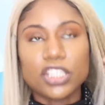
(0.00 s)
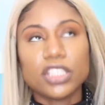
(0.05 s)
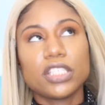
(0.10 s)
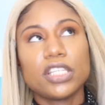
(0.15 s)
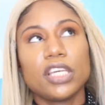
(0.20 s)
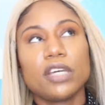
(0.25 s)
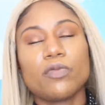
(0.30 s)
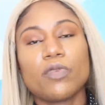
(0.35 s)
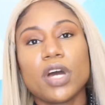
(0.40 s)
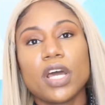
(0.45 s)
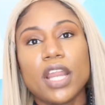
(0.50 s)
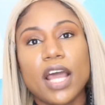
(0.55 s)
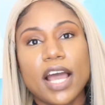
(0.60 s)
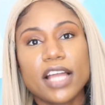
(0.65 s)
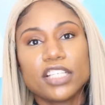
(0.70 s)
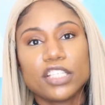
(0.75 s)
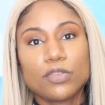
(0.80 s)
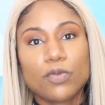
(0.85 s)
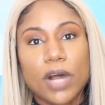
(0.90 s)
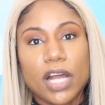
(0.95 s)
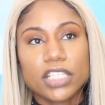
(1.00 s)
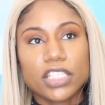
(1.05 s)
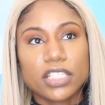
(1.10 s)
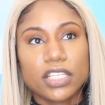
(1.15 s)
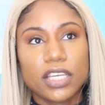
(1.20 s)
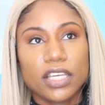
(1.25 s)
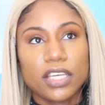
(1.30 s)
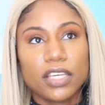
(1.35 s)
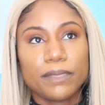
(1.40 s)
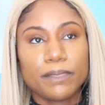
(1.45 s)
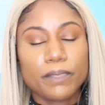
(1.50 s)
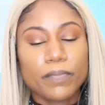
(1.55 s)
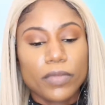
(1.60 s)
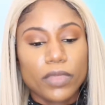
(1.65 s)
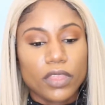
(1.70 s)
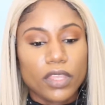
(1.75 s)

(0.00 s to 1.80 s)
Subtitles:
just did one. I just watched it